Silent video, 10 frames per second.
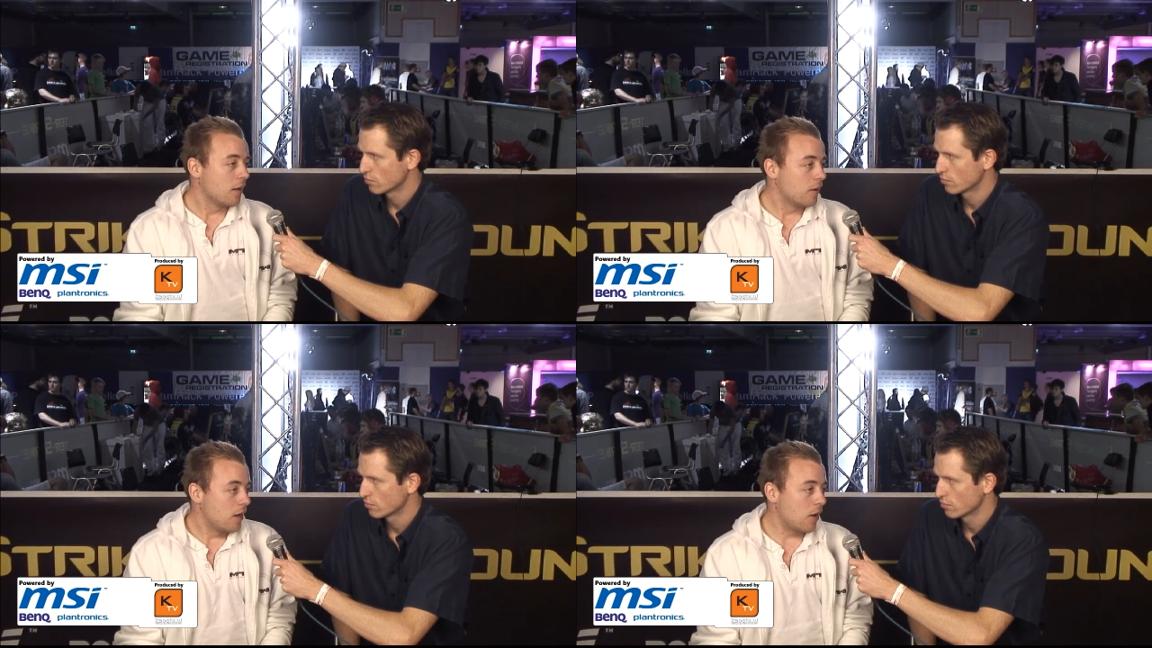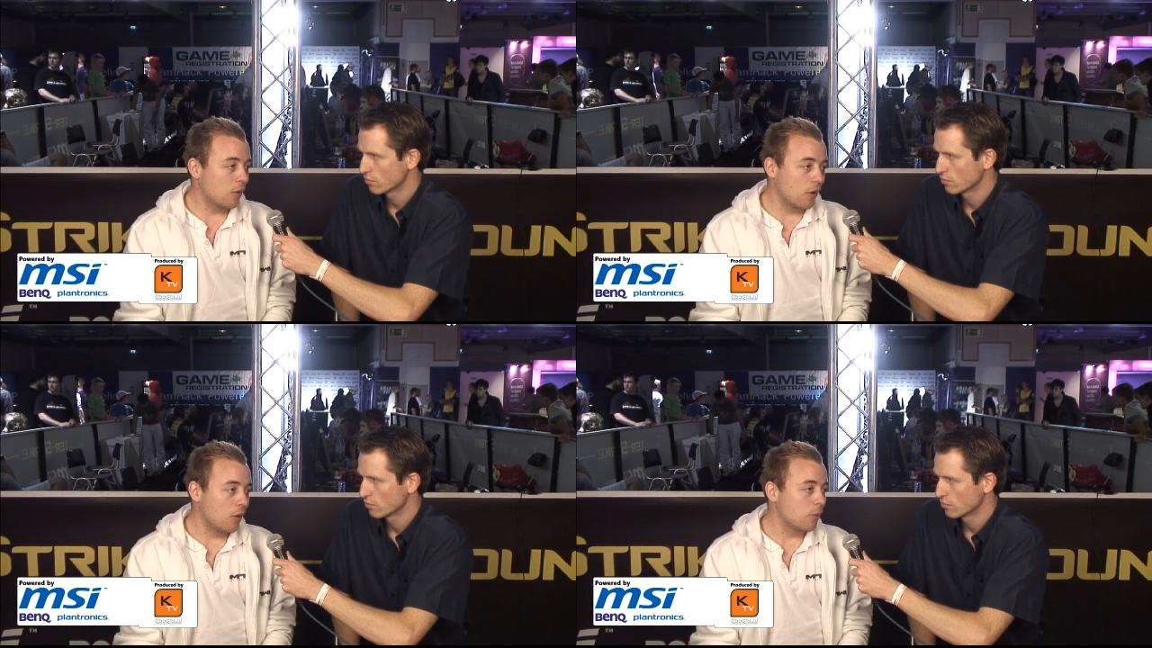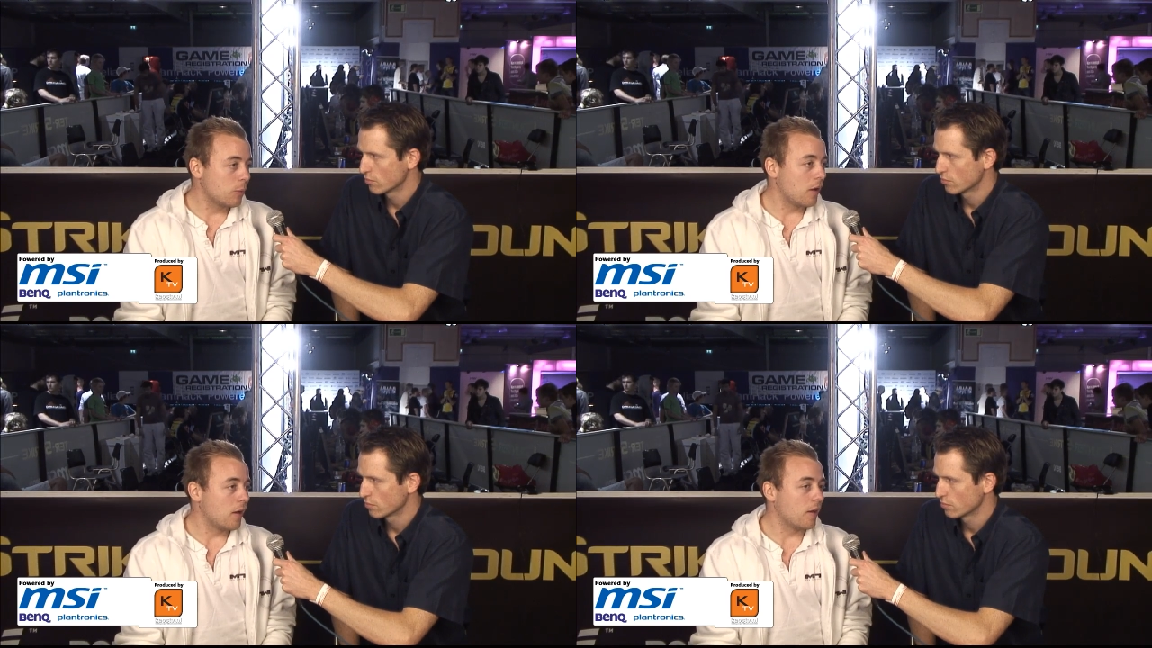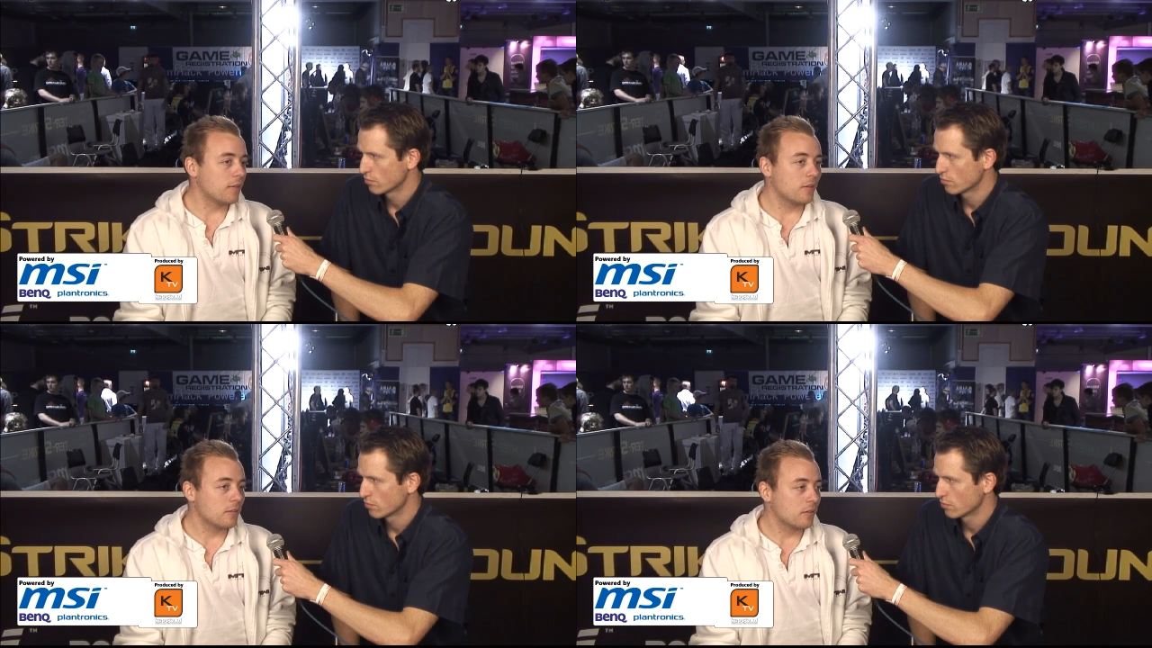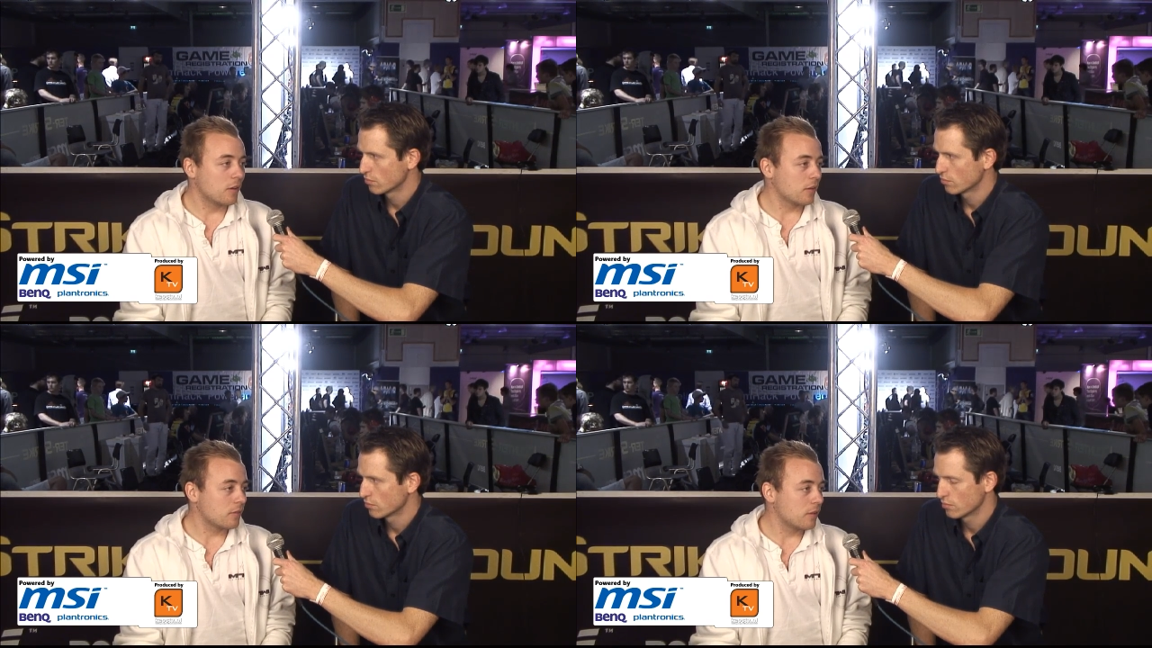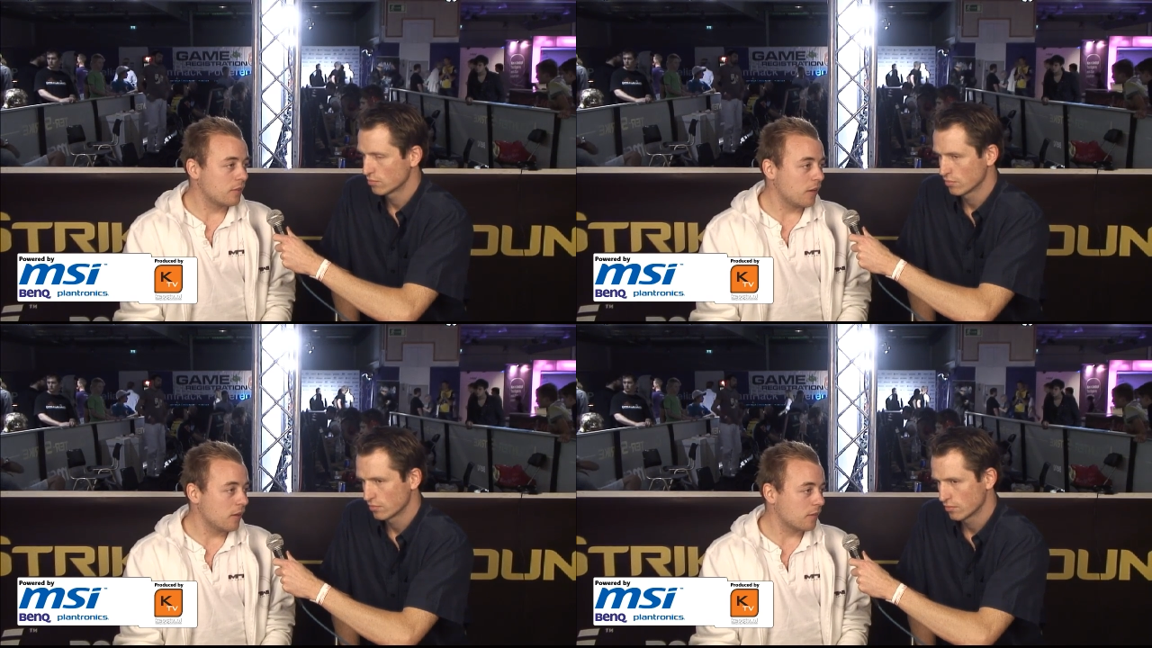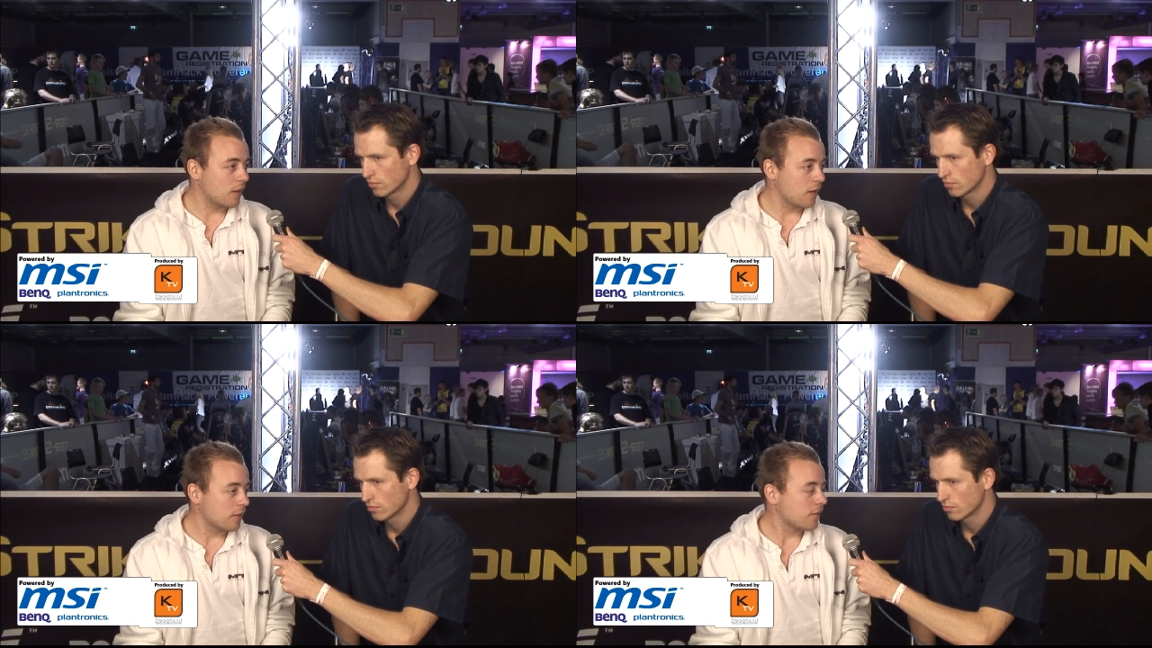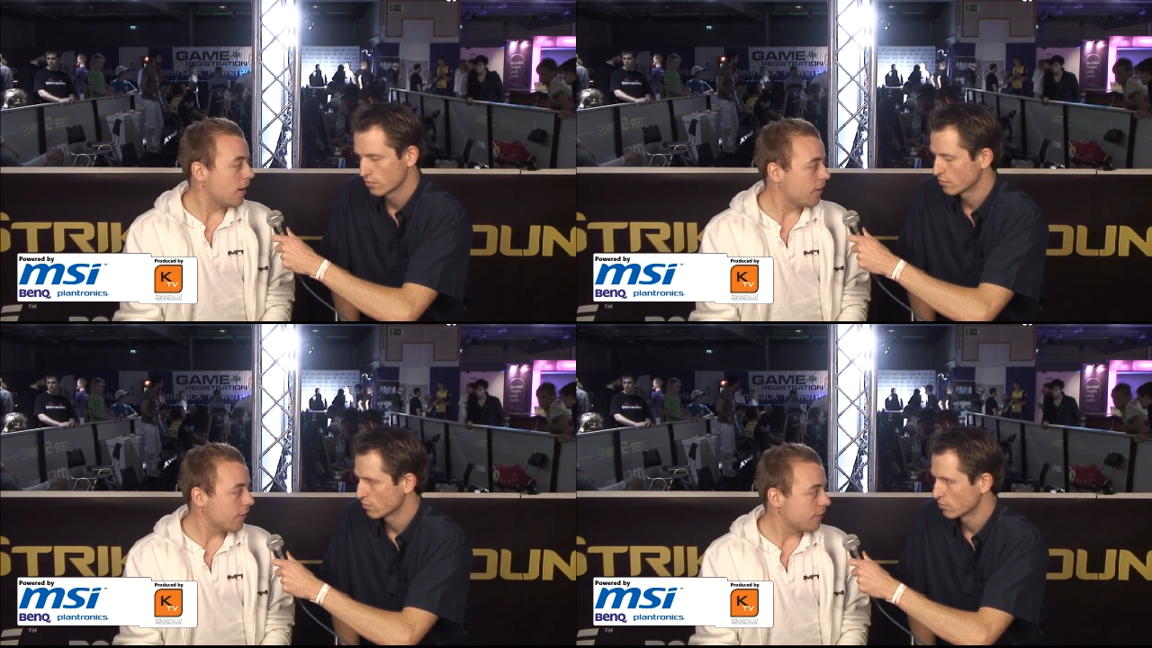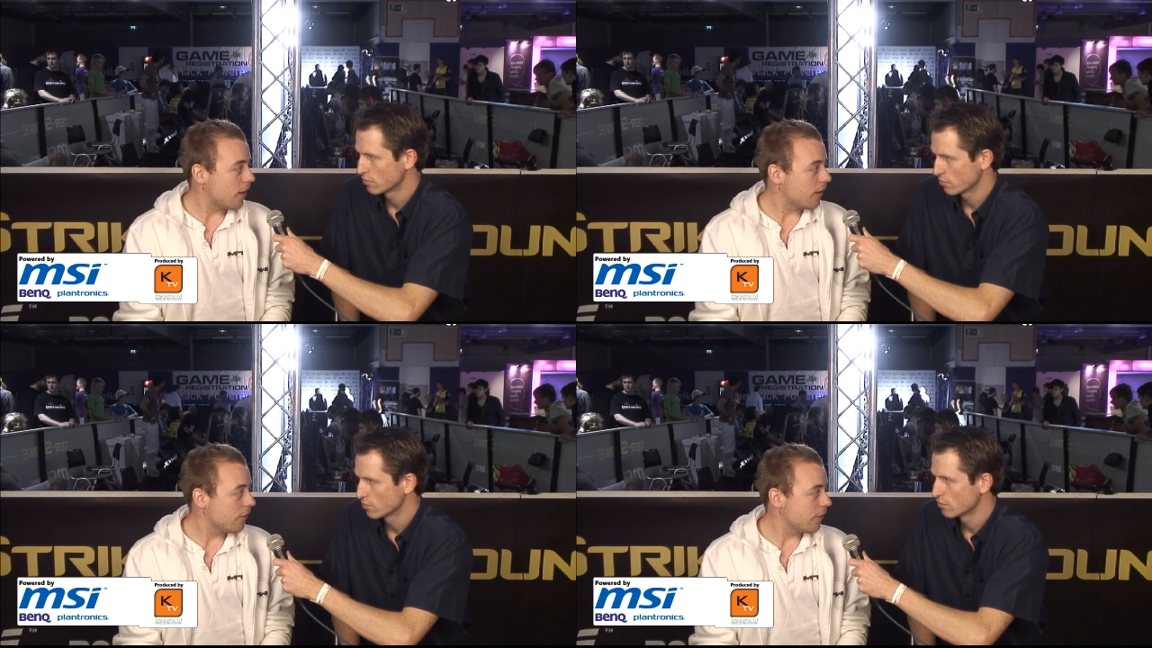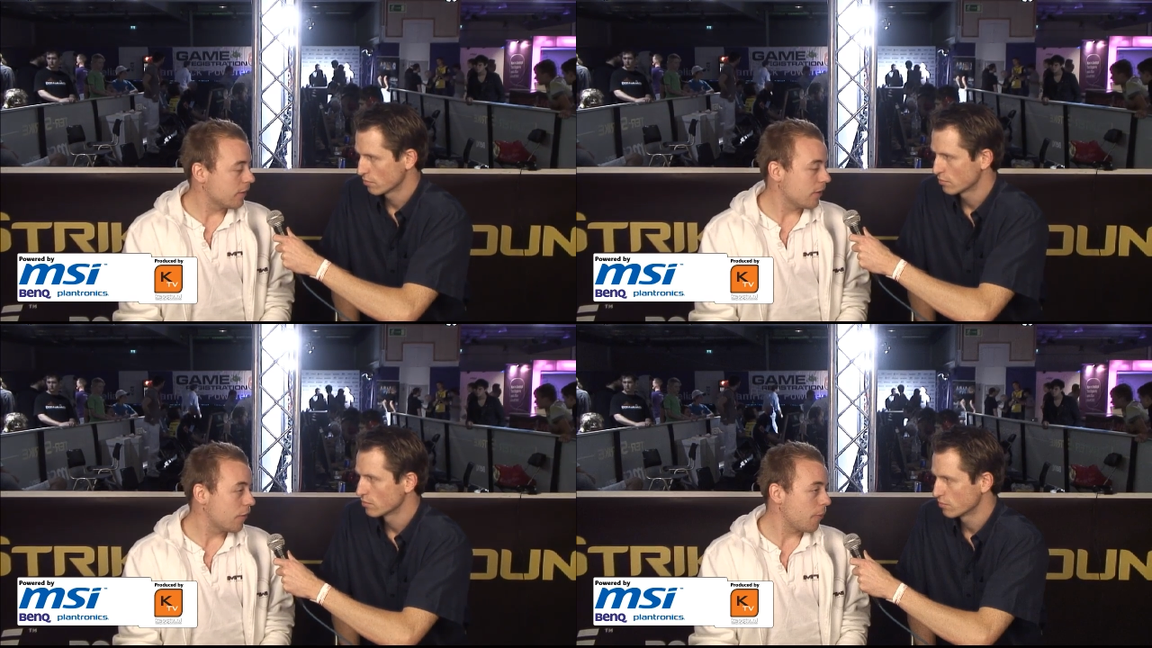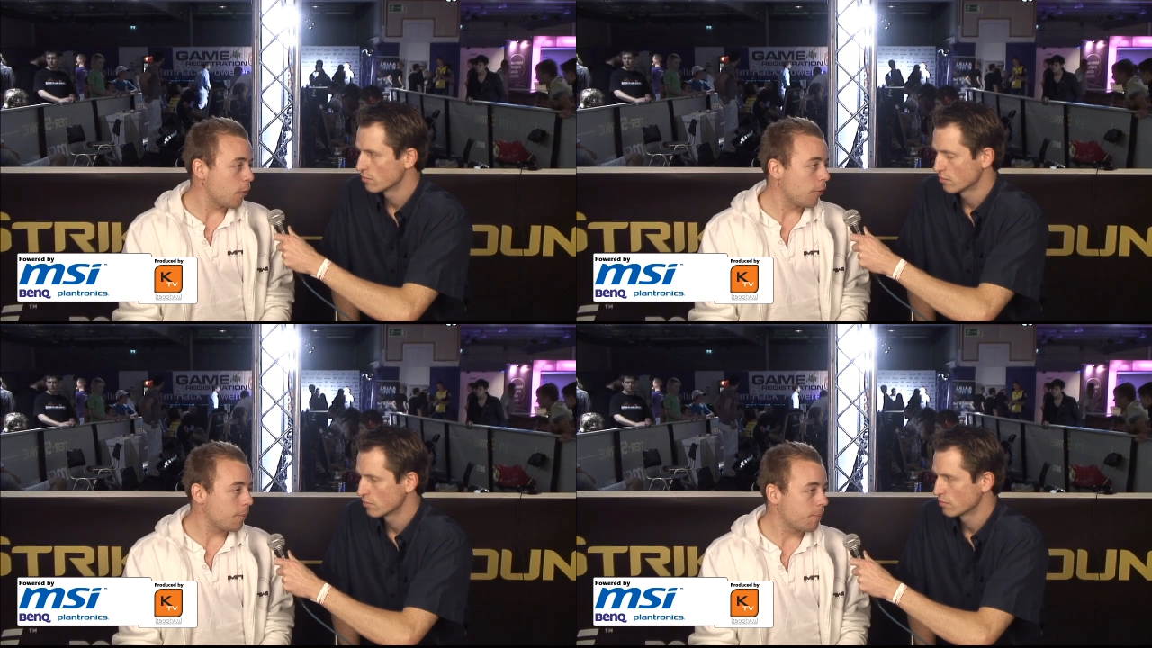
Speaker 1: I don't know. Uh, the the scene is getting tighter and tighter, and there are more